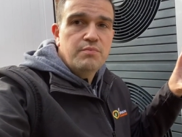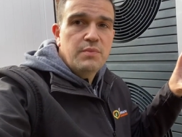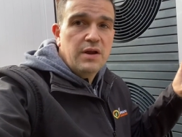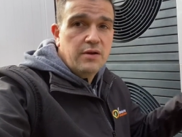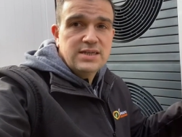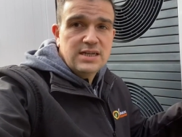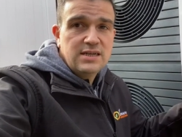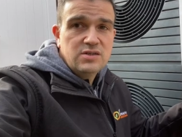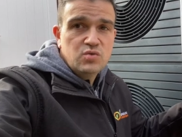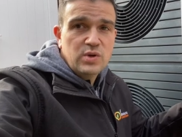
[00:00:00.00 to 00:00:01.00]
an
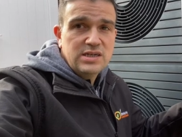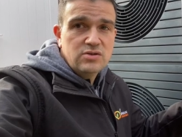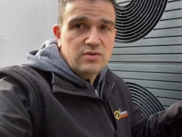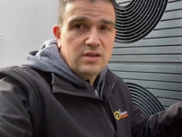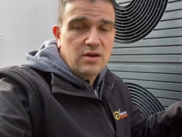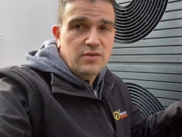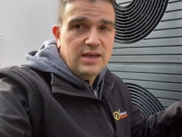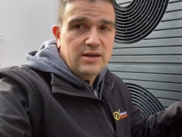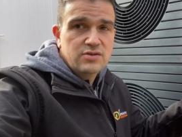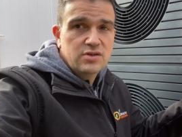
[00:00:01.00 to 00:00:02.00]
isolator switch on, on the
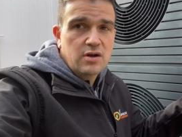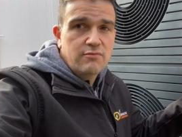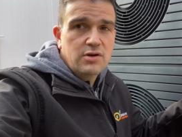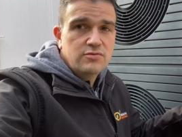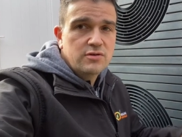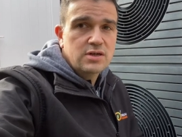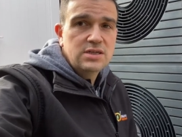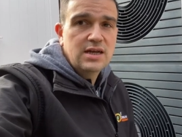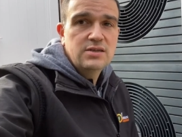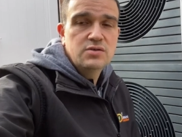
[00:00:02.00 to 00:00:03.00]
outside, a rotary
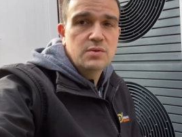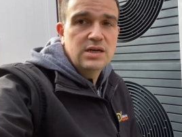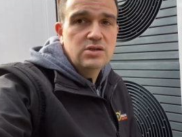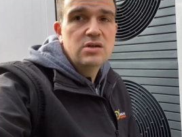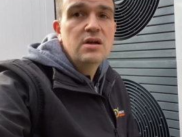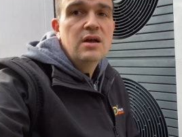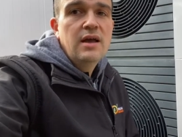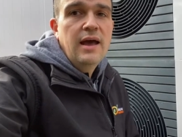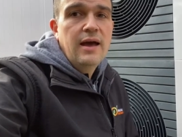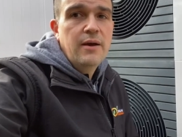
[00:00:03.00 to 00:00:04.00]
isolator switch
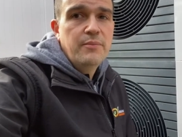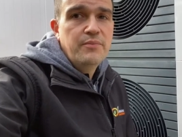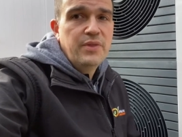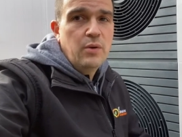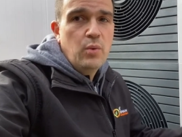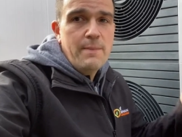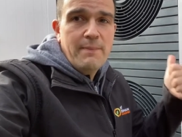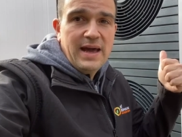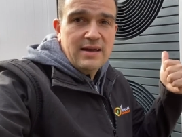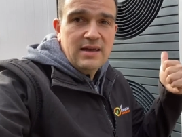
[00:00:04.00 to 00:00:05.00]
um, that went
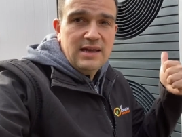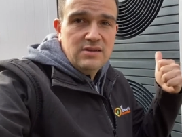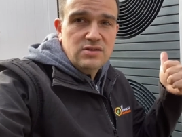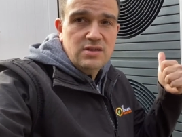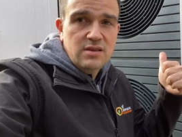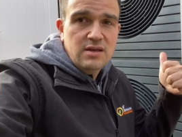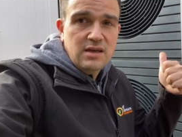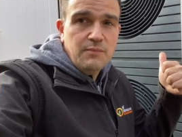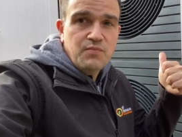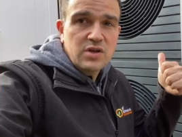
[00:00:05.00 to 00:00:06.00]
back into
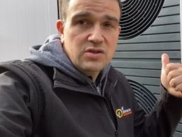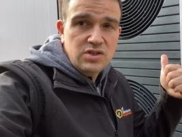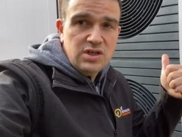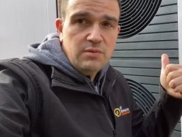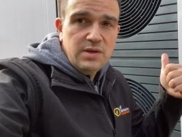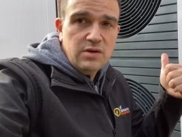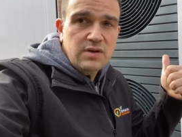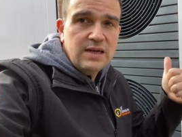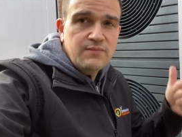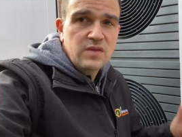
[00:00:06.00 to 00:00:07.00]
the consumer
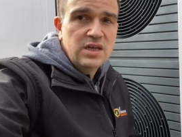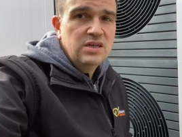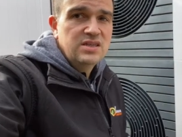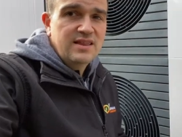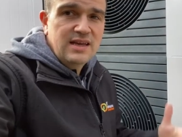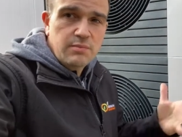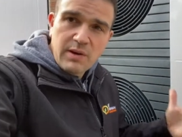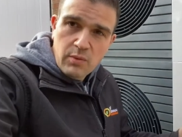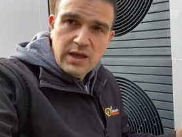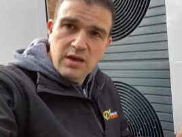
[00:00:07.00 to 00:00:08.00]
unit. So think
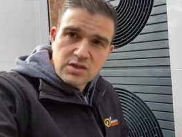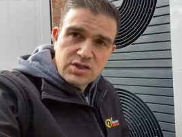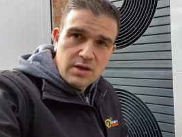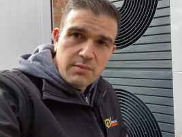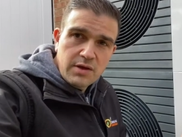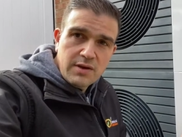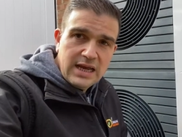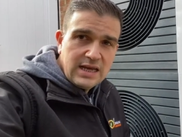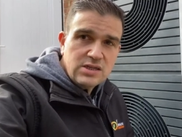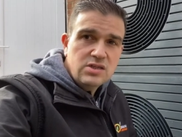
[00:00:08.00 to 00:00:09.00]
about where your consumer unit
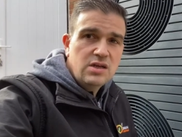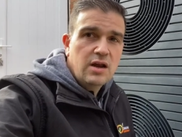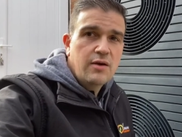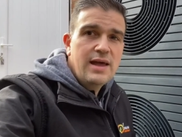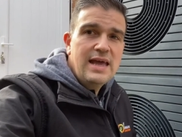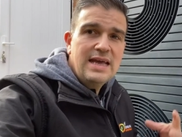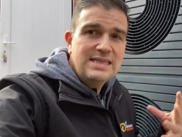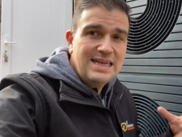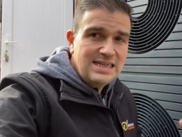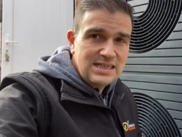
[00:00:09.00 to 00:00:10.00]
is, you know, is
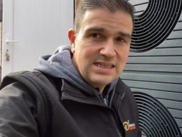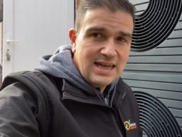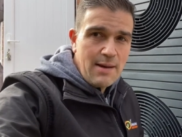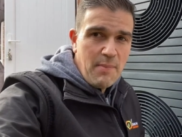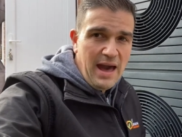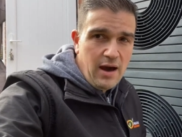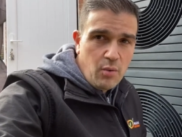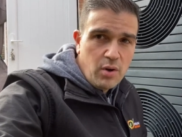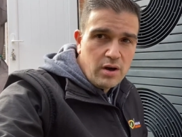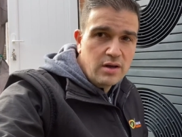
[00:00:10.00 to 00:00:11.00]
it easy to get
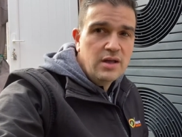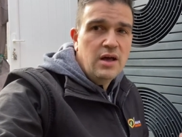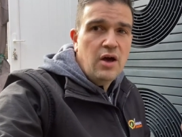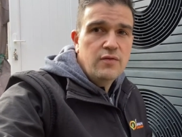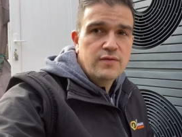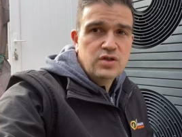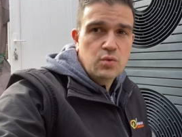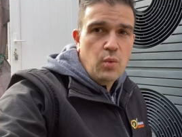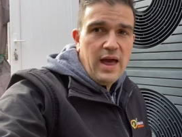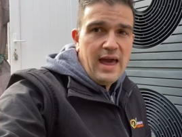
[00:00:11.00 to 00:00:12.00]
power over to
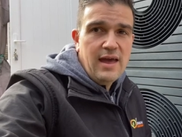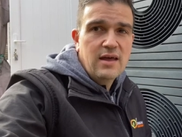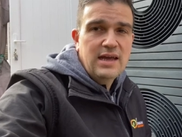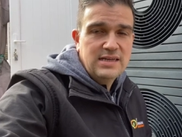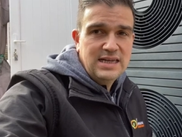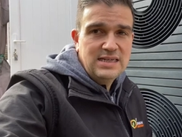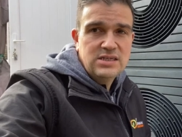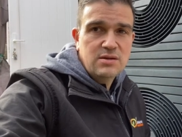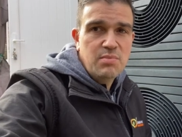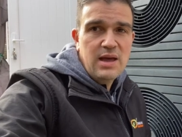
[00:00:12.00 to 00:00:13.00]
where it needs
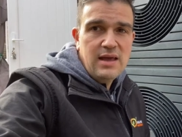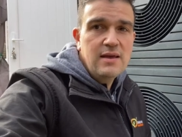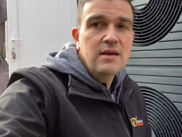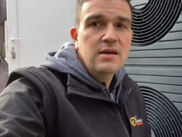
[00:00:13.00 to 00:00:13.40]
to be?